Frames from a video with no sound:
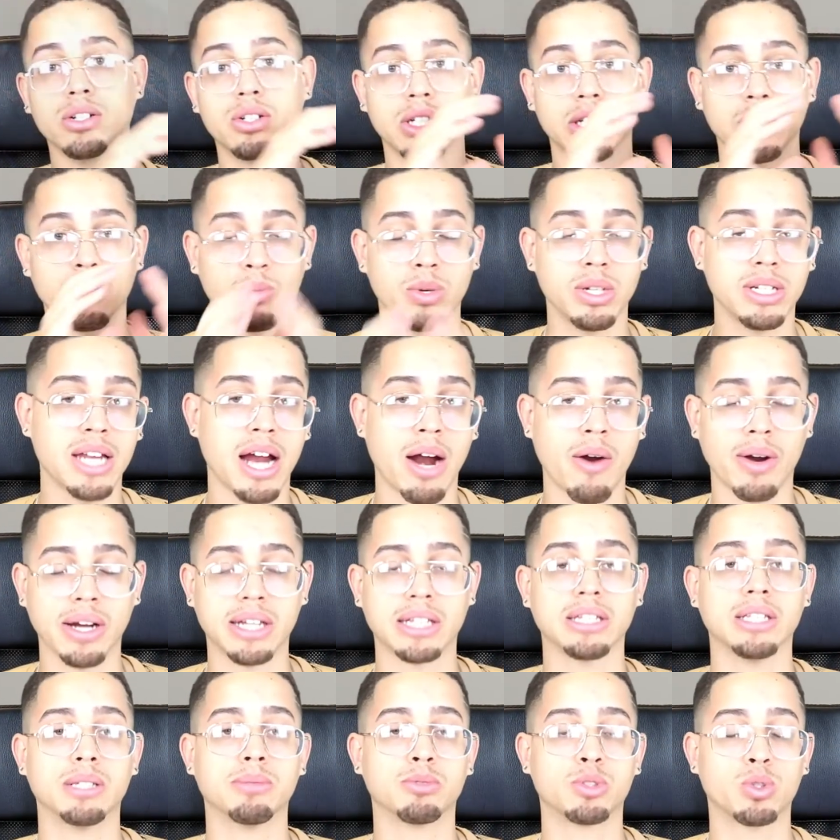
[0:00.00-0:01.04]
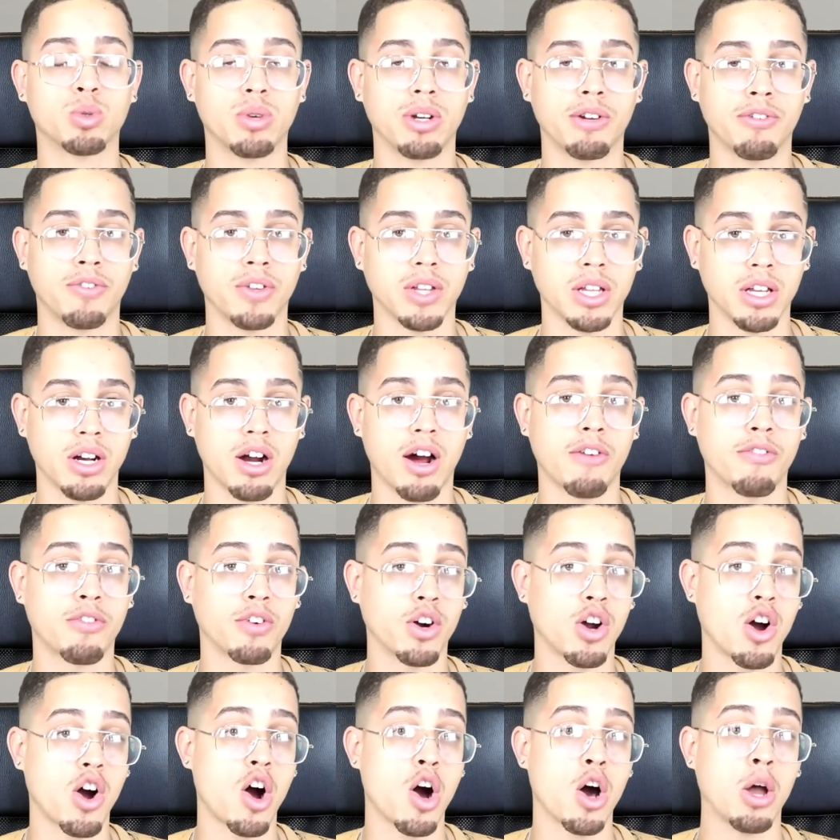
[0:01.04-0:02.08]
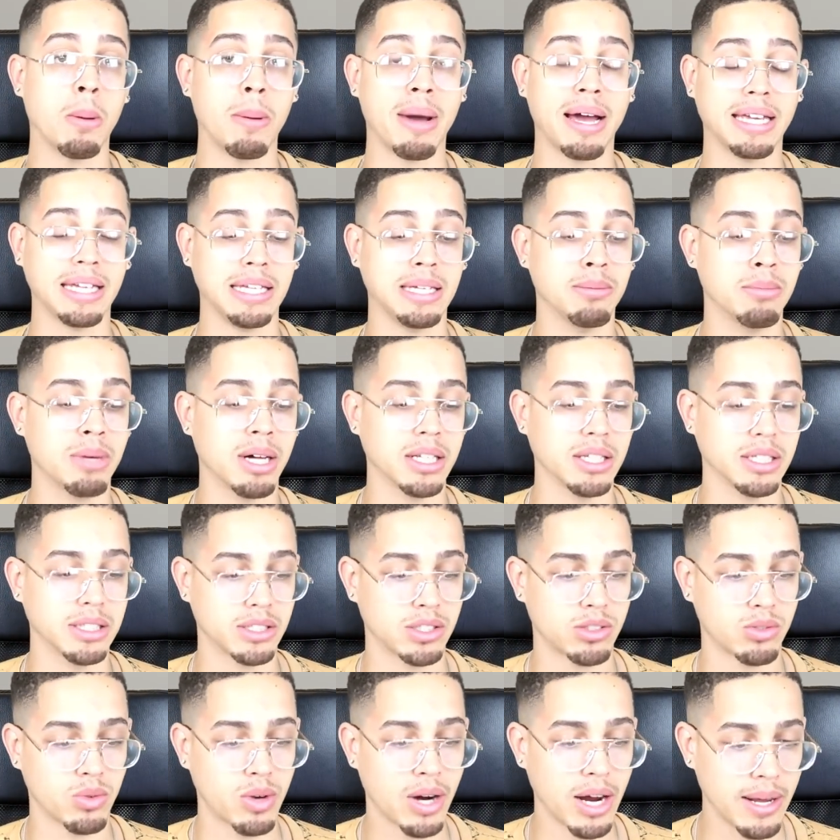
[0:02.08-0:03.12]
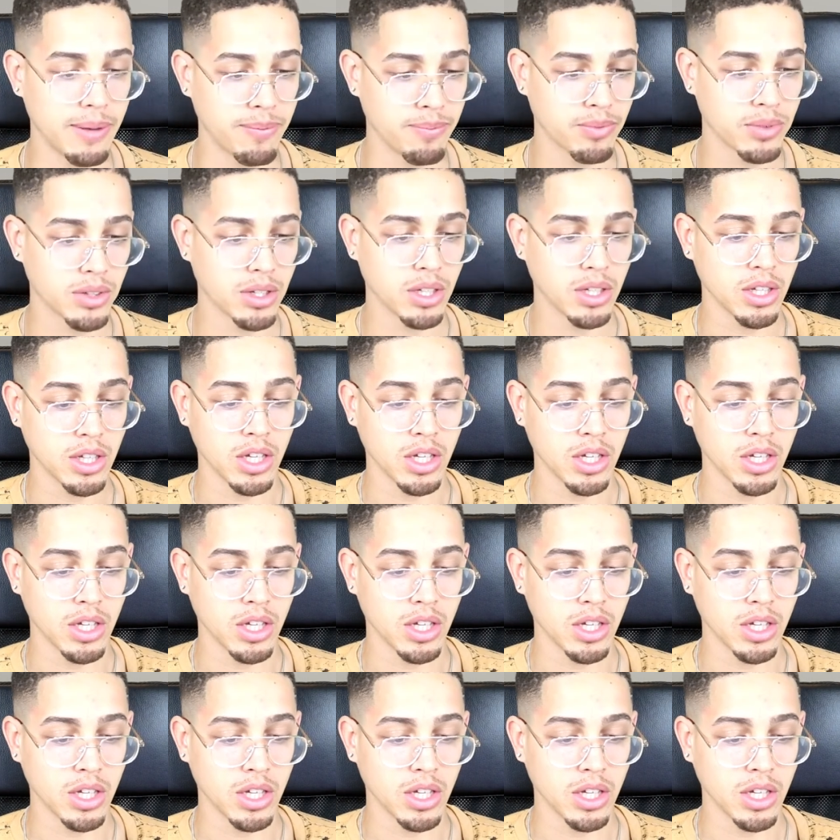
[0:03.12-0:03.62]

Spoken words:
literally redirecting them to an affiliate offer on my email list, right?